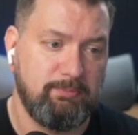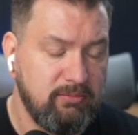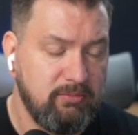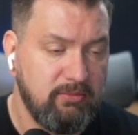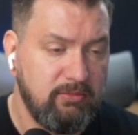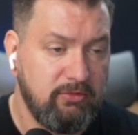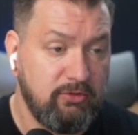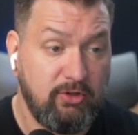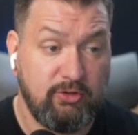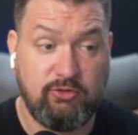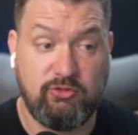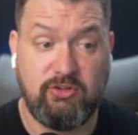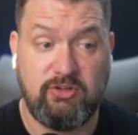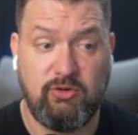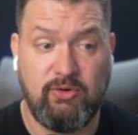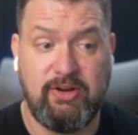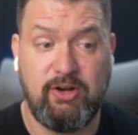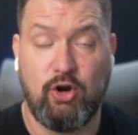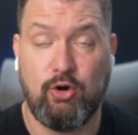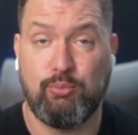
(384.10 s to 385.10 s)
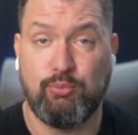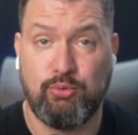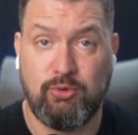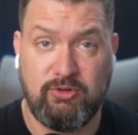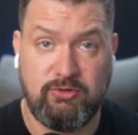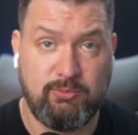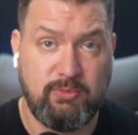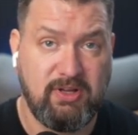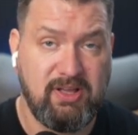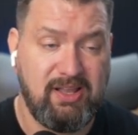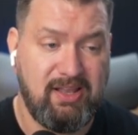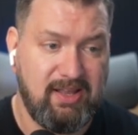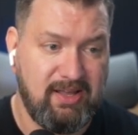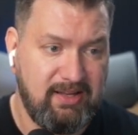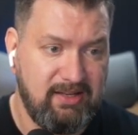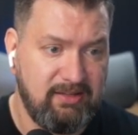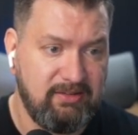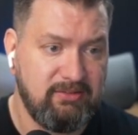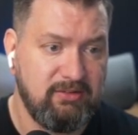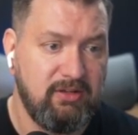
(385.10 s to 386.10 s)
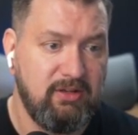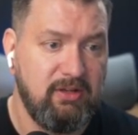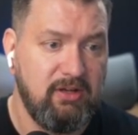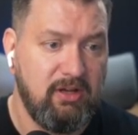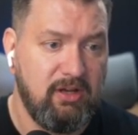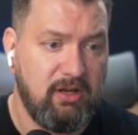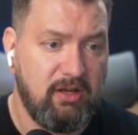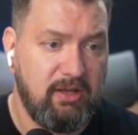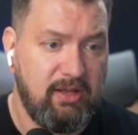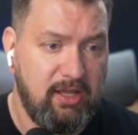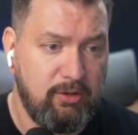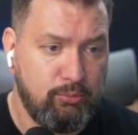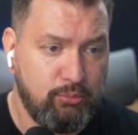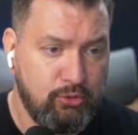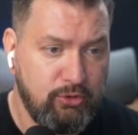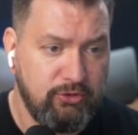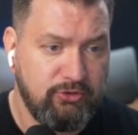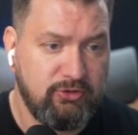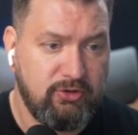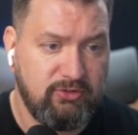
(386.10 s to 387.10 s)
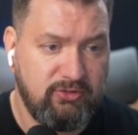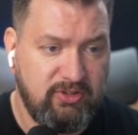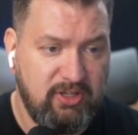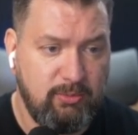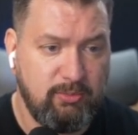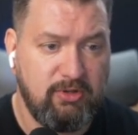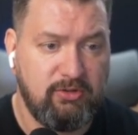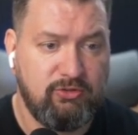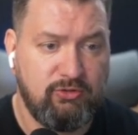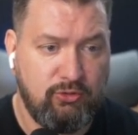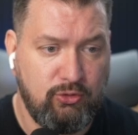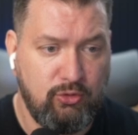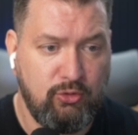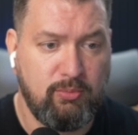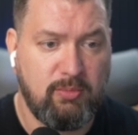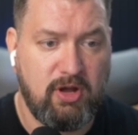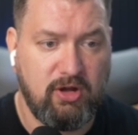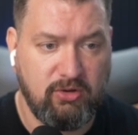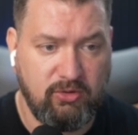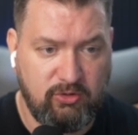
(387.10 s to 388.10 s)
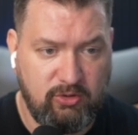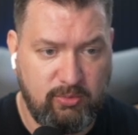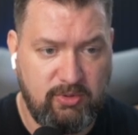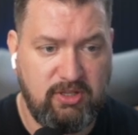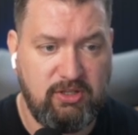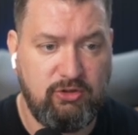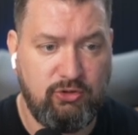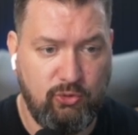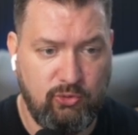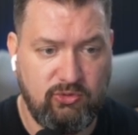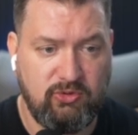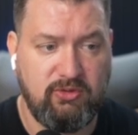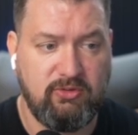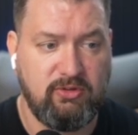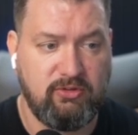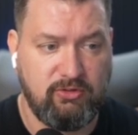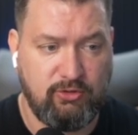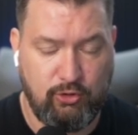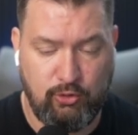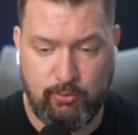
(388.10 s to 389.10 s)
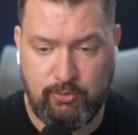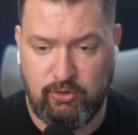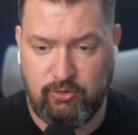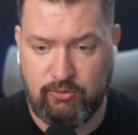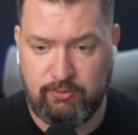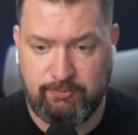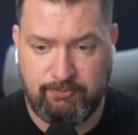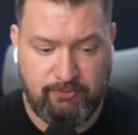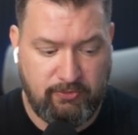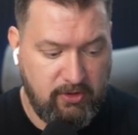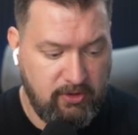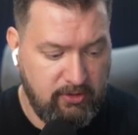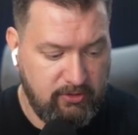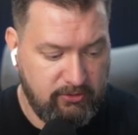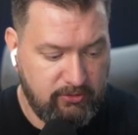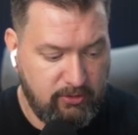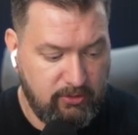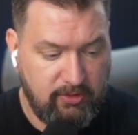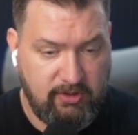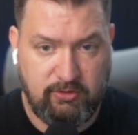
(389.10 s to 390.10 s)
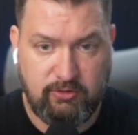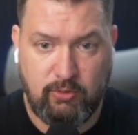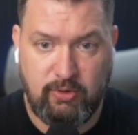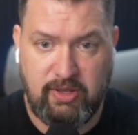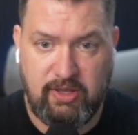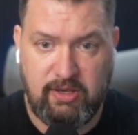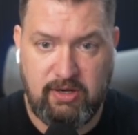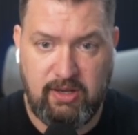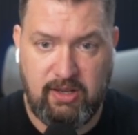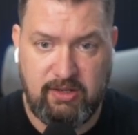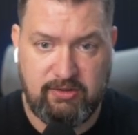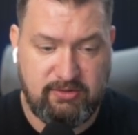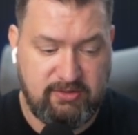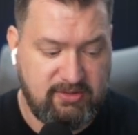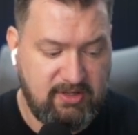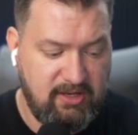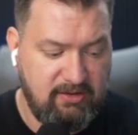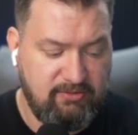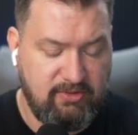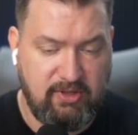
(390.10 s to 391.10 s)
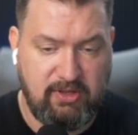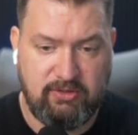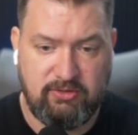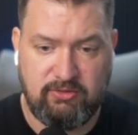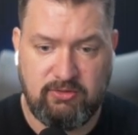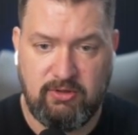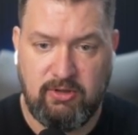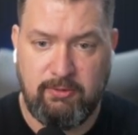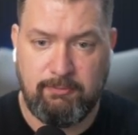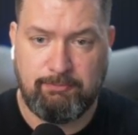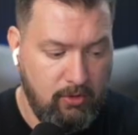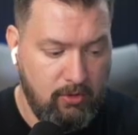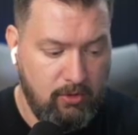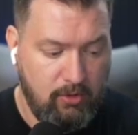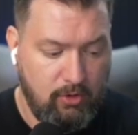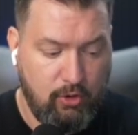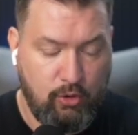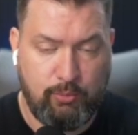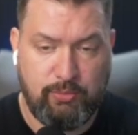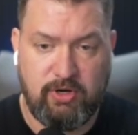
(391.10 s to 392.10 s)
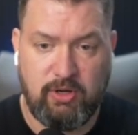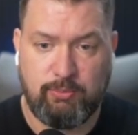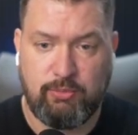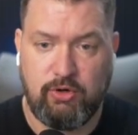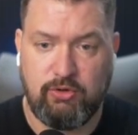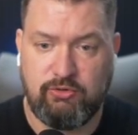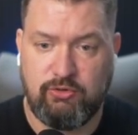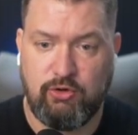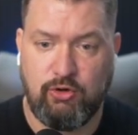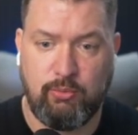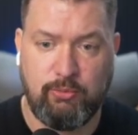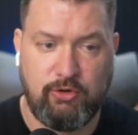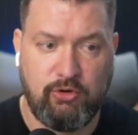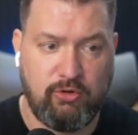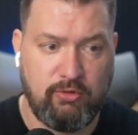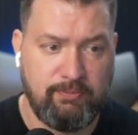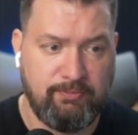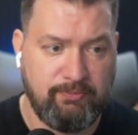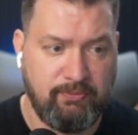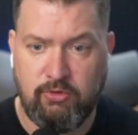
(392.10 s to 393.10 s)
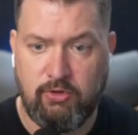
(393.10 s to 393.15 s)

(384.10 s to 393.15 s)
So let's generate our Prisma client and push our schema to MongoDB using the terminal. So let's go ahead and save this, open up our terminal.